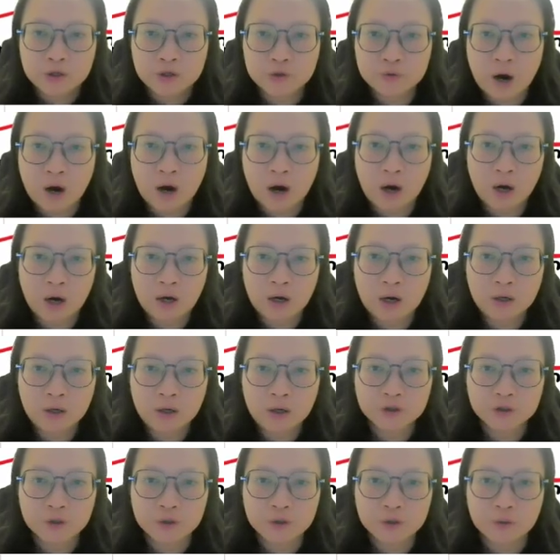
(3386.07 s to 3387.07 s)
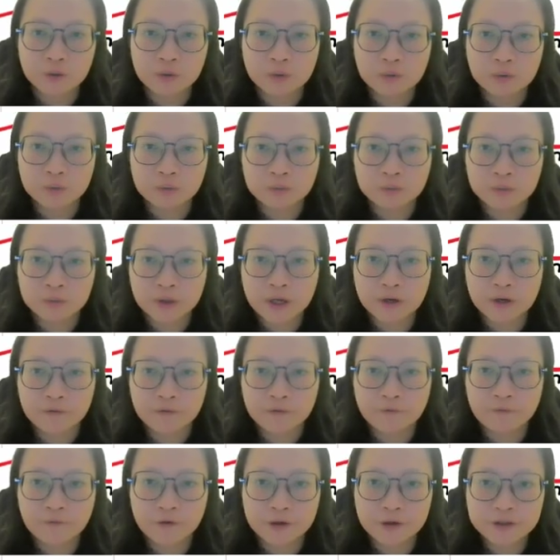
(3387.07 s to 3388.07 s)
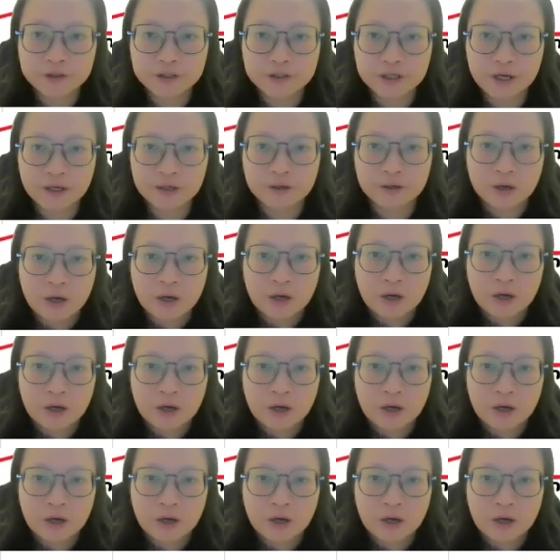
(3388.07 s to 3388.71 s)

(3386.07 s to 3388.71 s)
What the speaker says: 2R, so invert it.